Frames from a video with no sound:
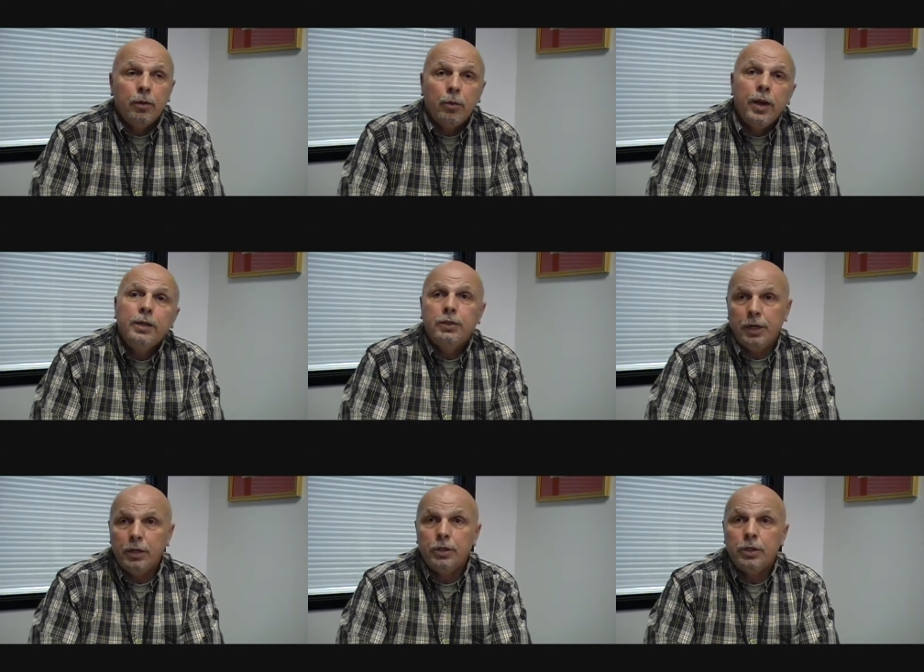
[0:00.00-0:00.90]
race
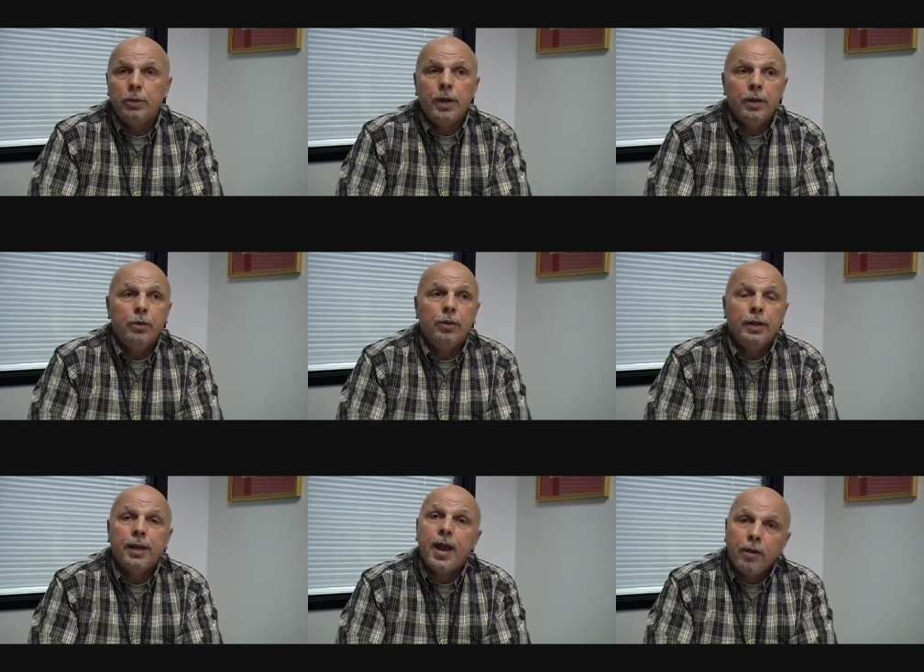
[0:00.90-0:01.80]
issue and you
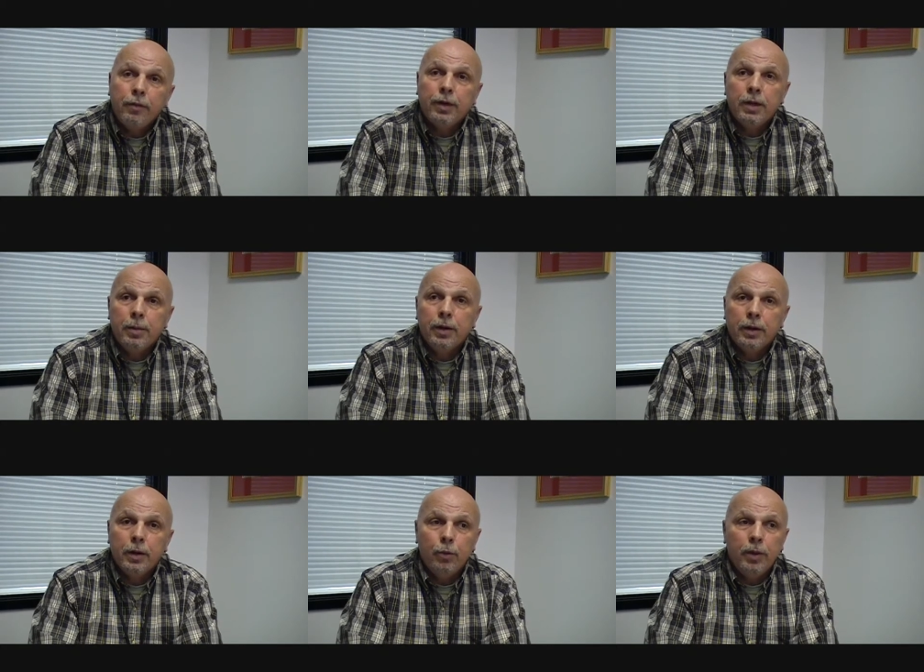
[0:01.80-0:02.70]
look at African
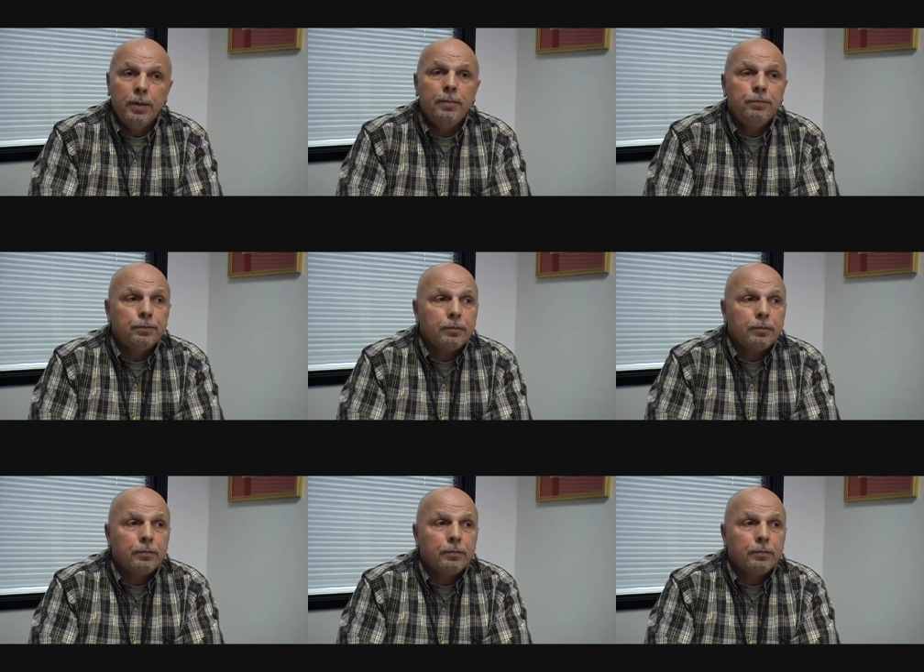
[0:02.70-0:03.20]
American women,